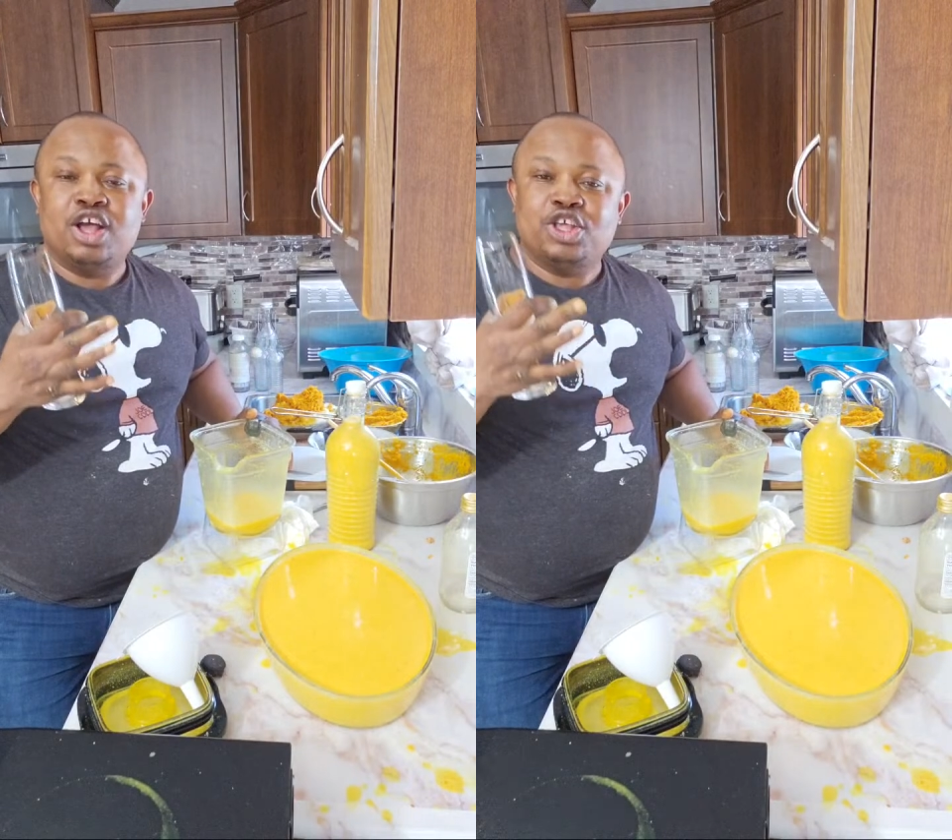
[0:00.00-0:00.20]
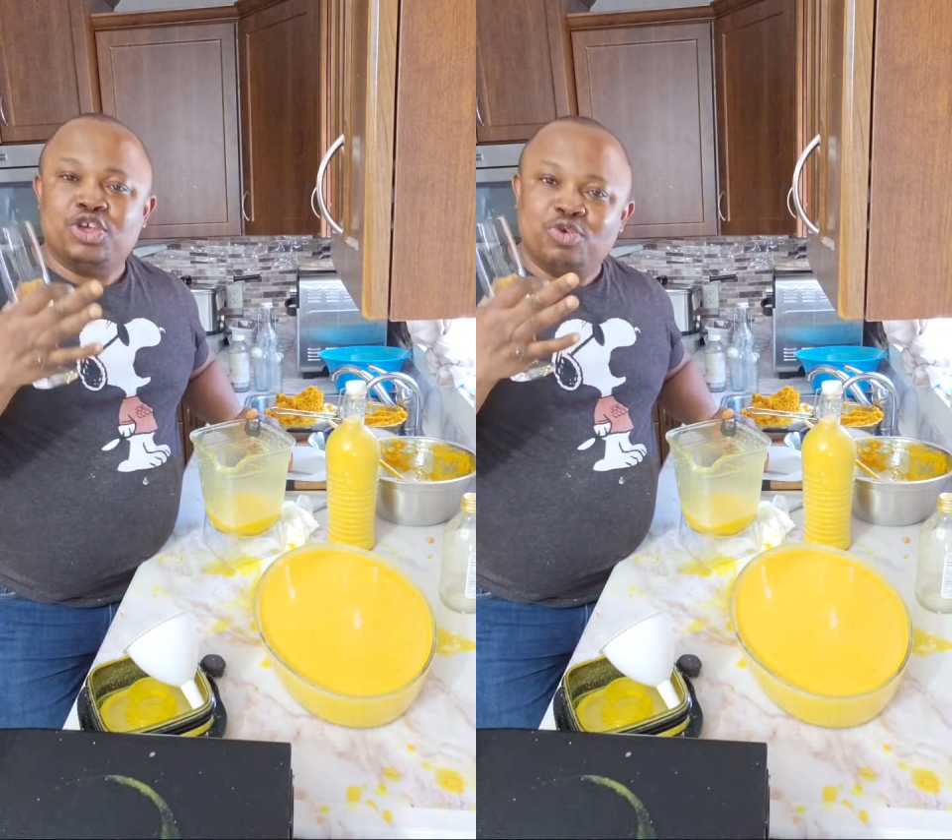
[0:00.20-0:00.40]

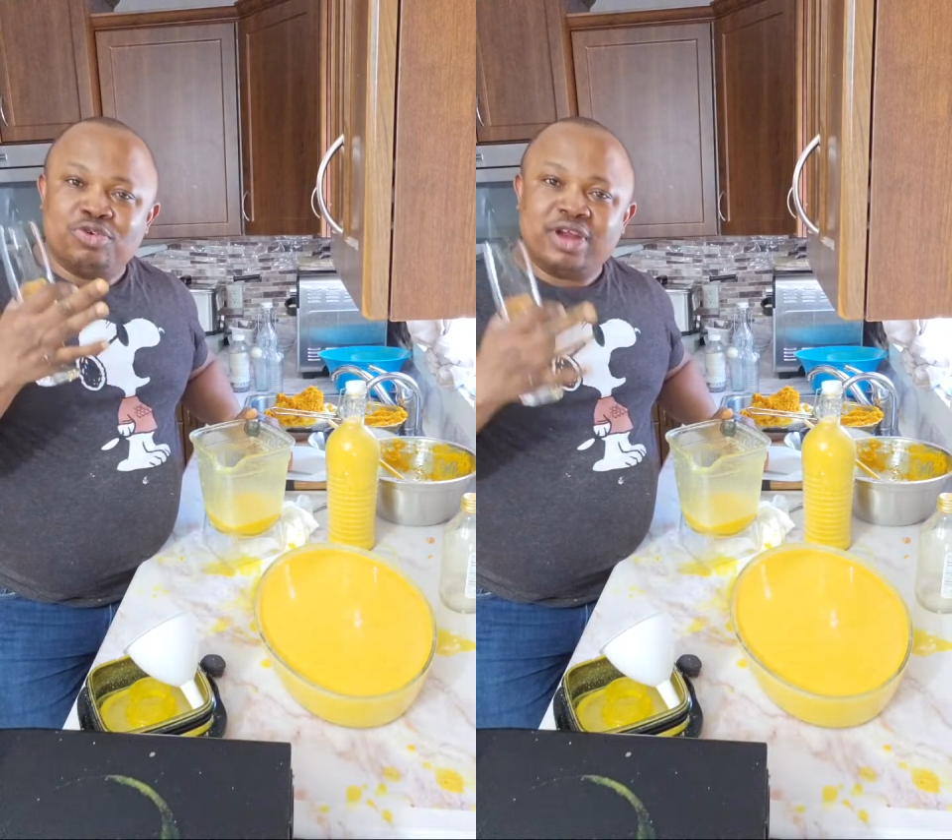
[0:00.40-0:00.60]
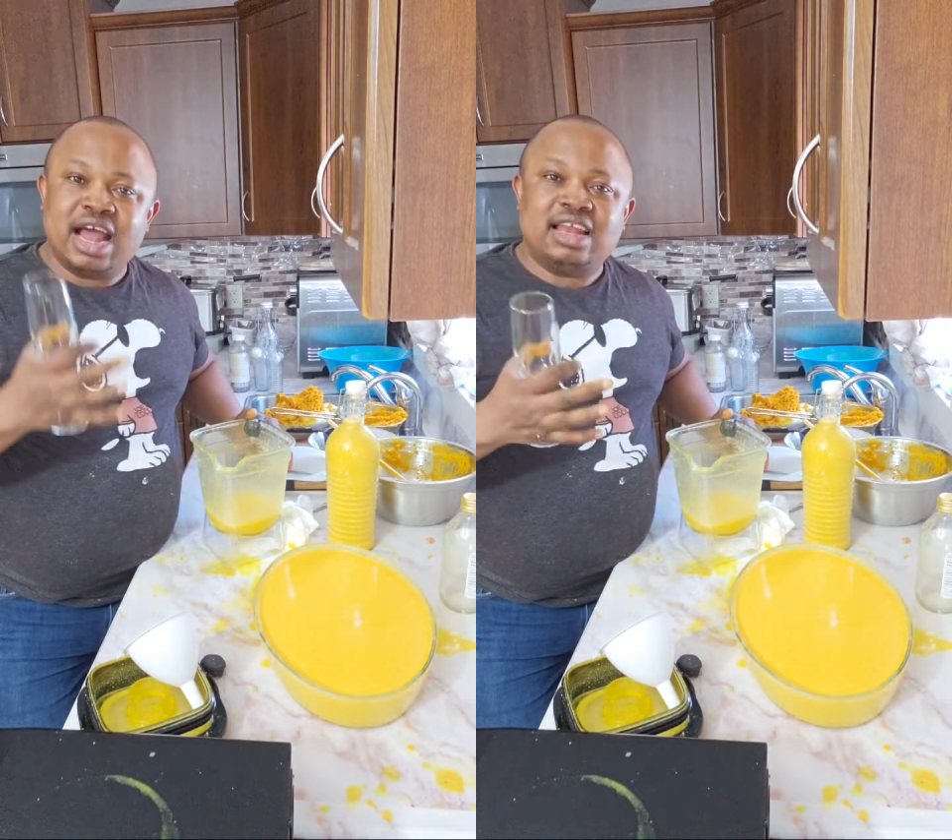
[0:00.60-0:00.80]
you will
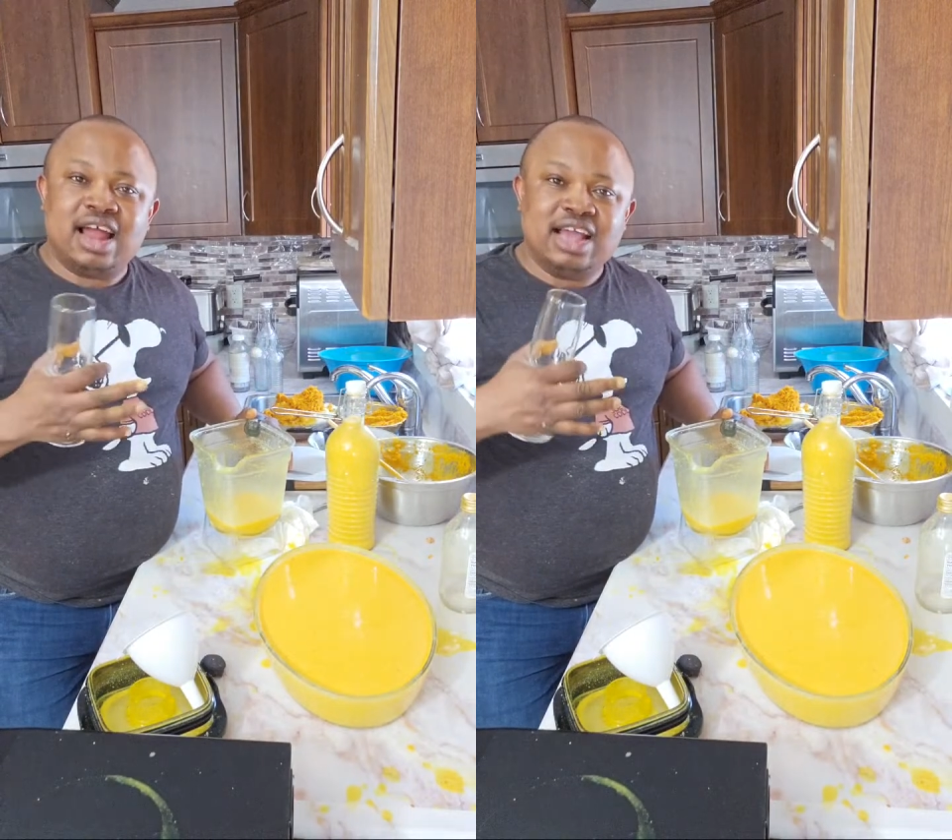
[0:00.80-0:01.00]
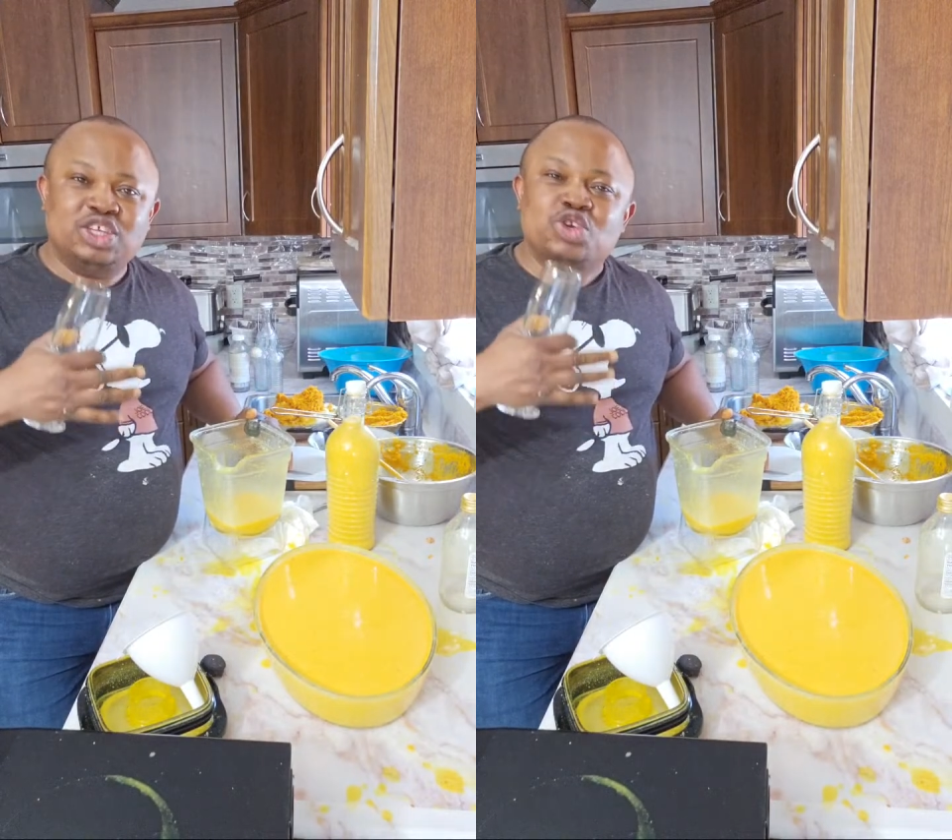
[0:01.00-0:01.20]

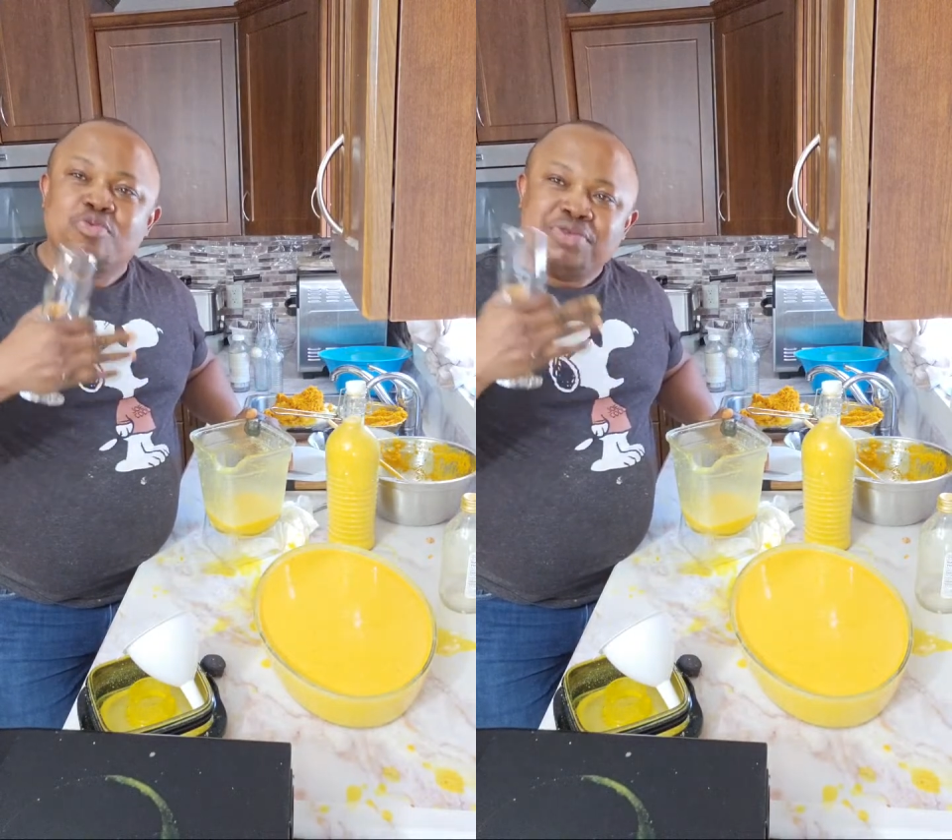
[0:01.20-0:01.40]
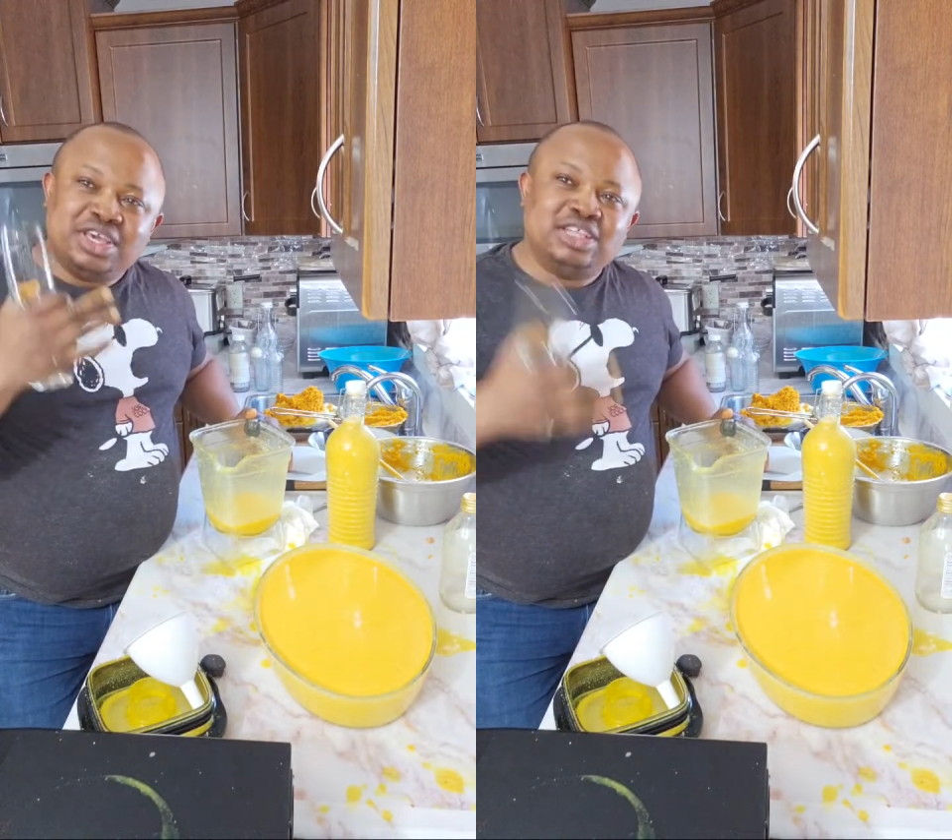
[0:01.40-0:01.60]
realize, you
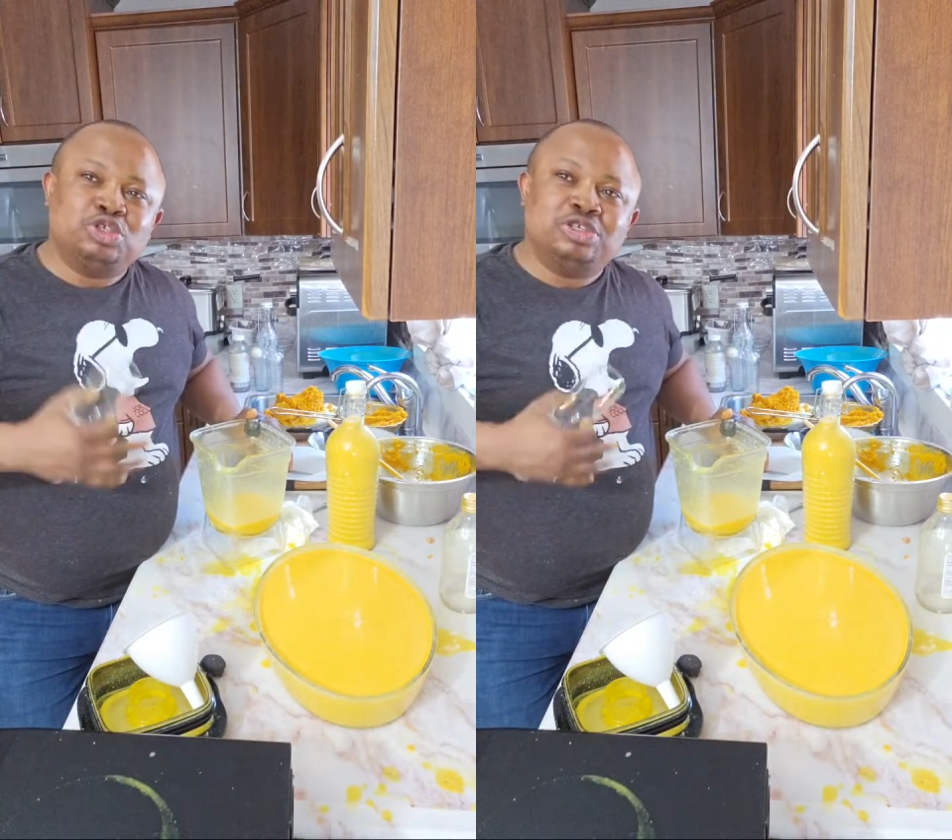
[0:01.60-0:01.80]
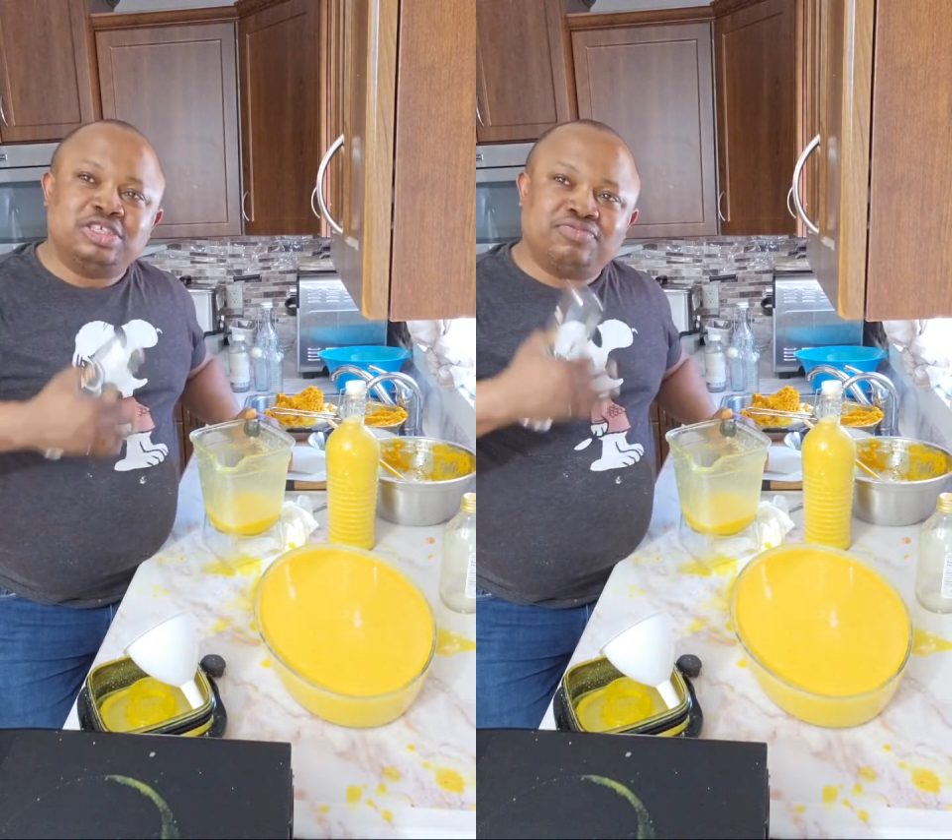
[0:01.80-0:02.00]
begin to